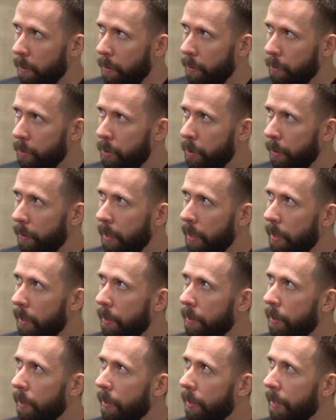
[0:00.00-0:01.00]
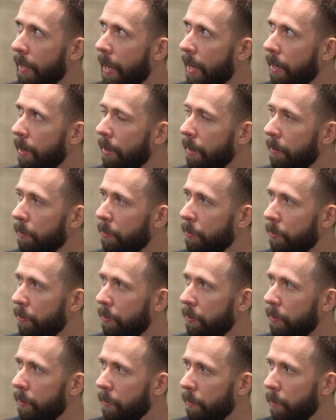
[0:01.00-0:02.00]
So the kind of
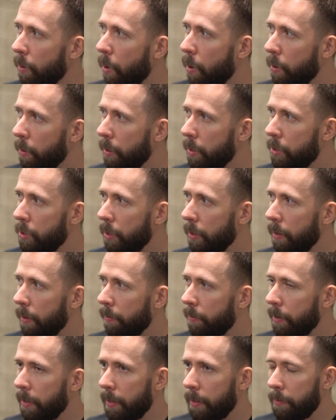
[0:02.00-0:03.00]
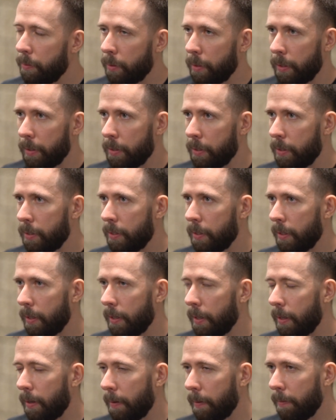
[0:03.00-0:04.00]
origin of it was
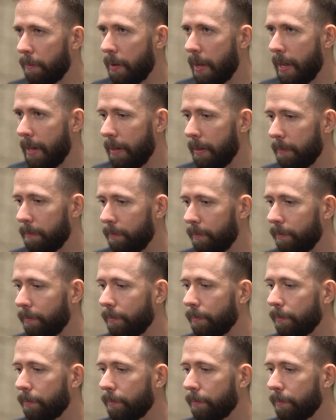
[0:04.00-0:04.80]
when